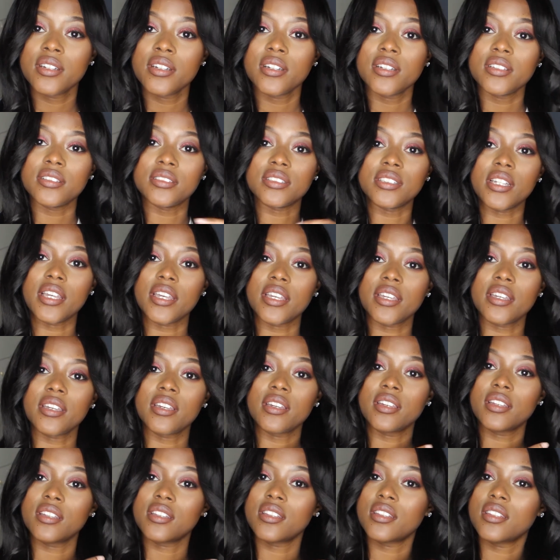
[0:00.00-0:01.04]
and take
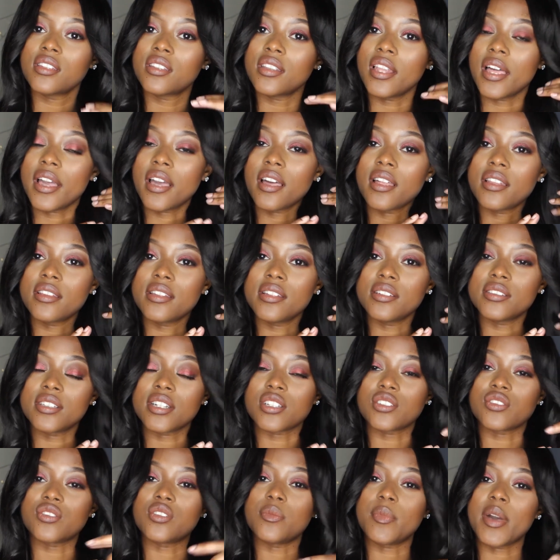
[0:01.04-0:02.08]
like little
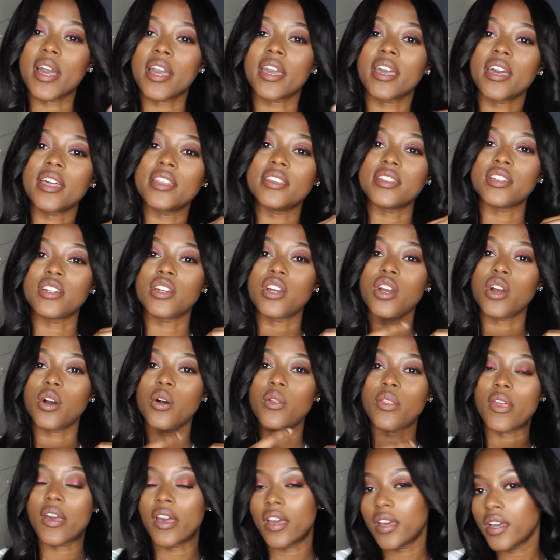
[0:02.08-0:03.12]
sections to the back and then curl
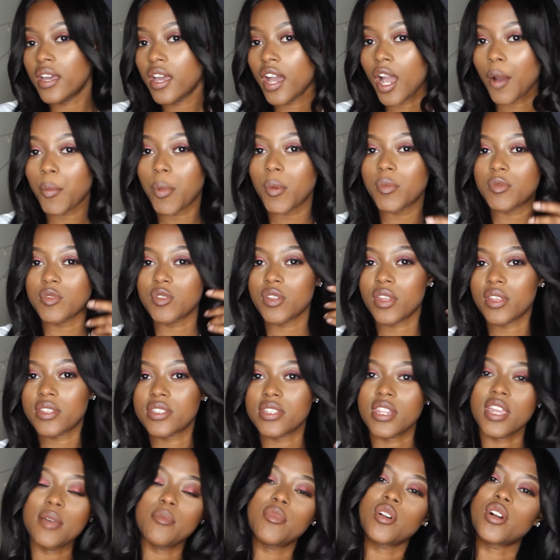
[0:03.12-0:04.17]
there. I'll probably do that
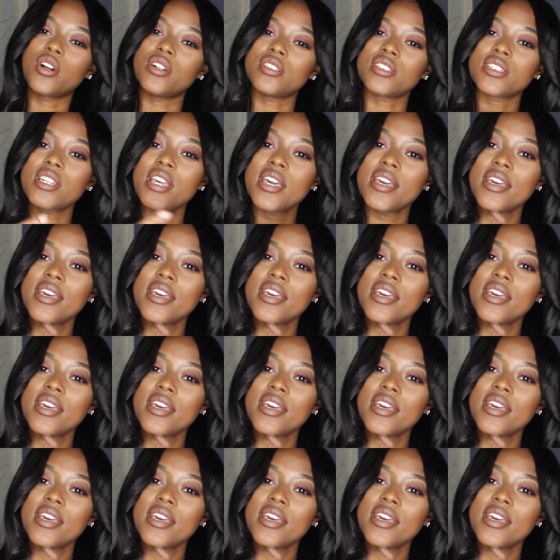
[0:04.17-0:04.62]
today because